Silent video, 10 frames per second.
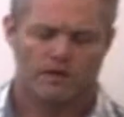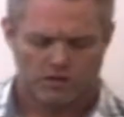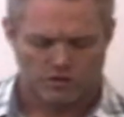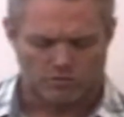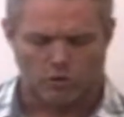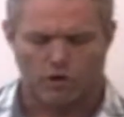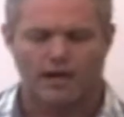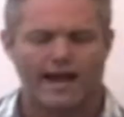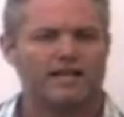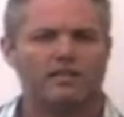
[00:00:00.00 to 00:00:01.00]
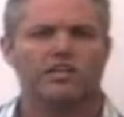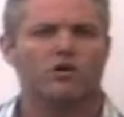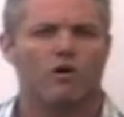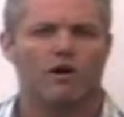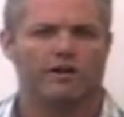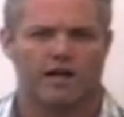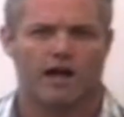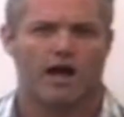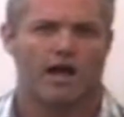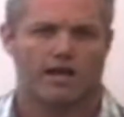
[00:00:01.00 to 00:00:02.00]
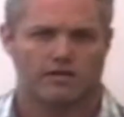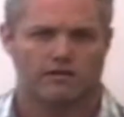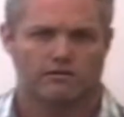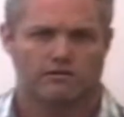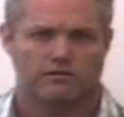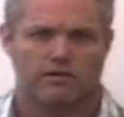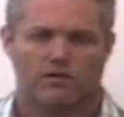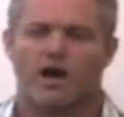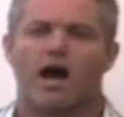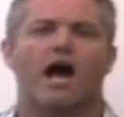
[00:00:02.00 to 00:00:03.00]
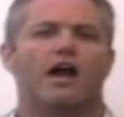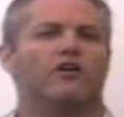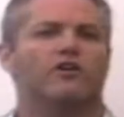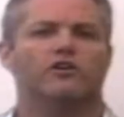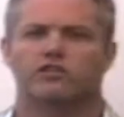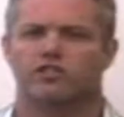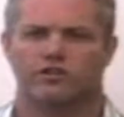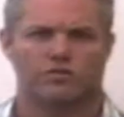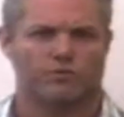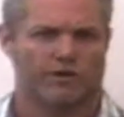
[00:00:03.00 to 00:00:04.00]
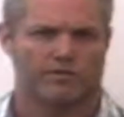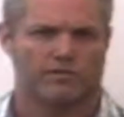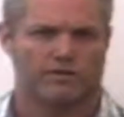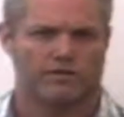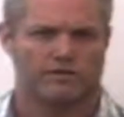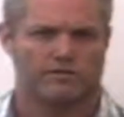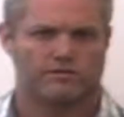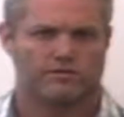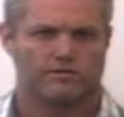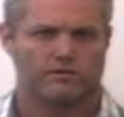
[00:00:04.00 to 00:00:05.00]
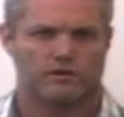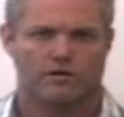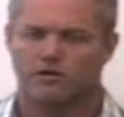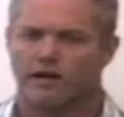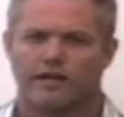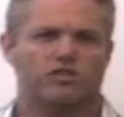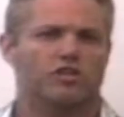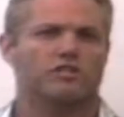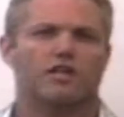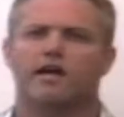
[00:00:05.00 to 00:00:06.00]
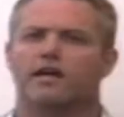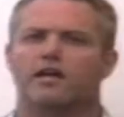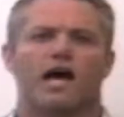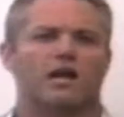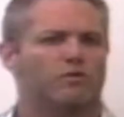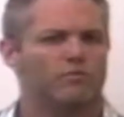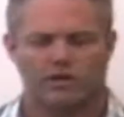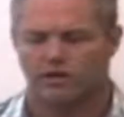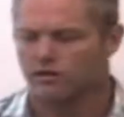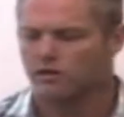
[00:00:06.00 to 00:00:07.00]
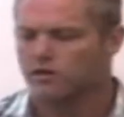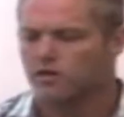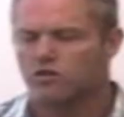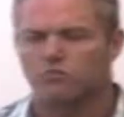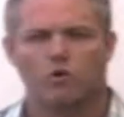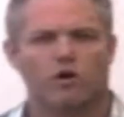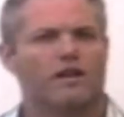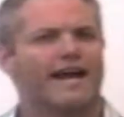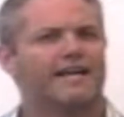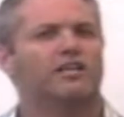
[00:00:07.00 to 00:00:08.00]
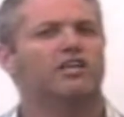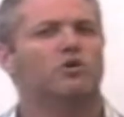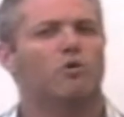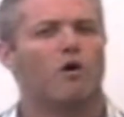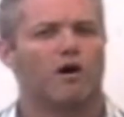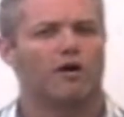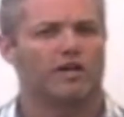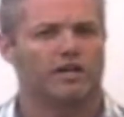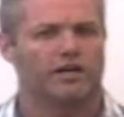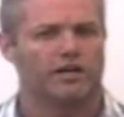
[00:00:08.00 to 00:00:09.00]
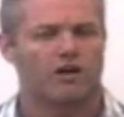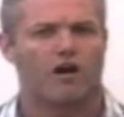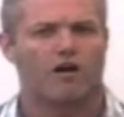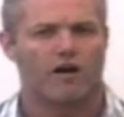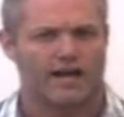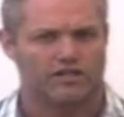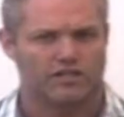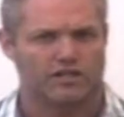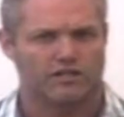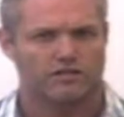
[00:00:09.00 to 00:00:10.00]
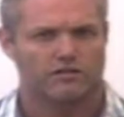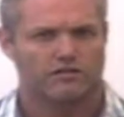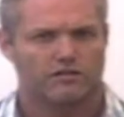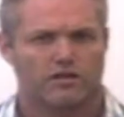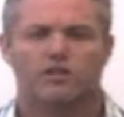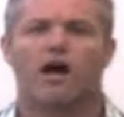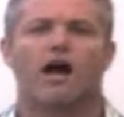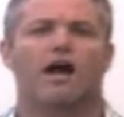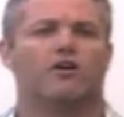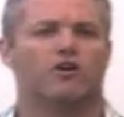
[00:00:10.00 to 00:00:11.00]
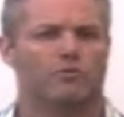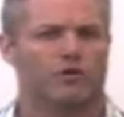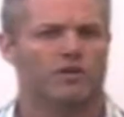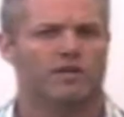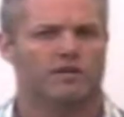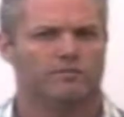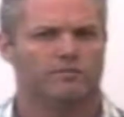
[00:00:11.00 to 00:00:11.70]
The more likely you are to die, the higher your insurance premium is. Right? Just like an automobile. The more likely you are to get in a car accident, the higher your premium.